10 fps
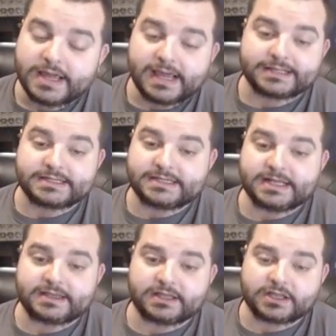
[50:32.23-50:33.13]
and
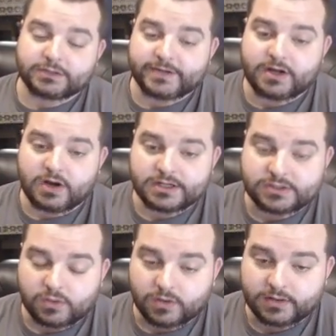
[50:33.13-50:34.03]
C, the 3-cost
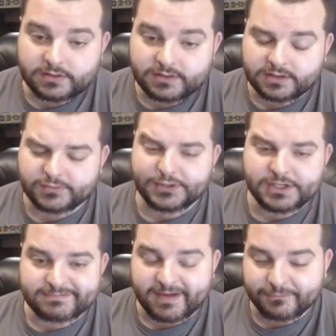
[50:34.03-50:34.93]
orc, the
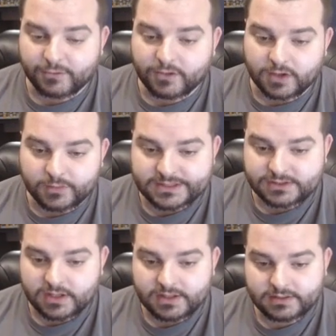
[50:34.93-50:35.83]
3-cost 5/4 orc we
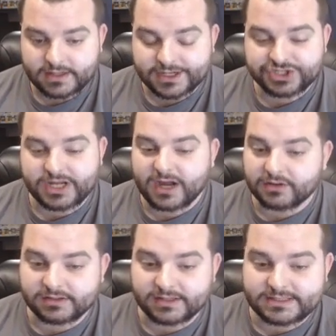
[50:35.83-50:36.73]
saw that is
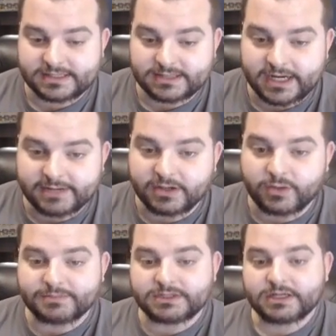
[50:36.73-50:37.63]
shackled unless he has an item
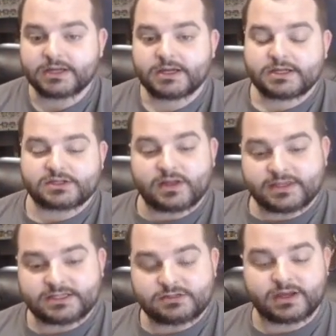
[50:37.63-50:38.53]
equipped. So now
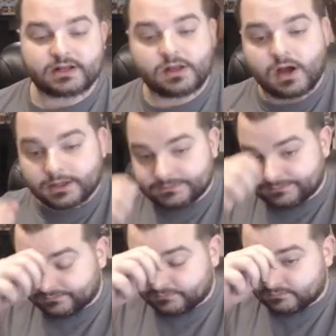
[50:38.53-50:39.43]
these two get along.
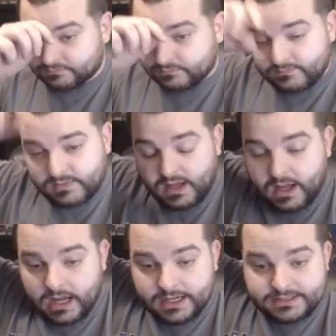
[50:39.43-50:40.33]

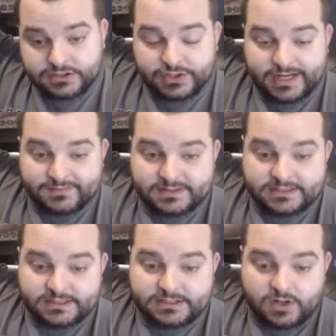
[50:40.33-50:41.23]
So you can have a
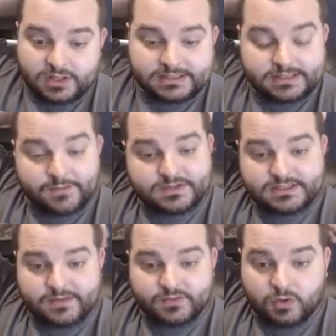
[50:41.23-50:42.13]
6-cost
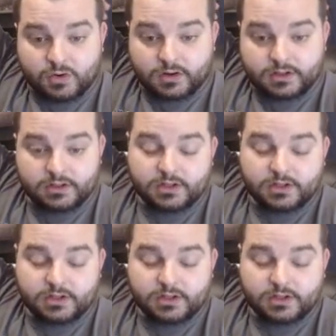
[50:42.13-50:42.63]
7/7 orc,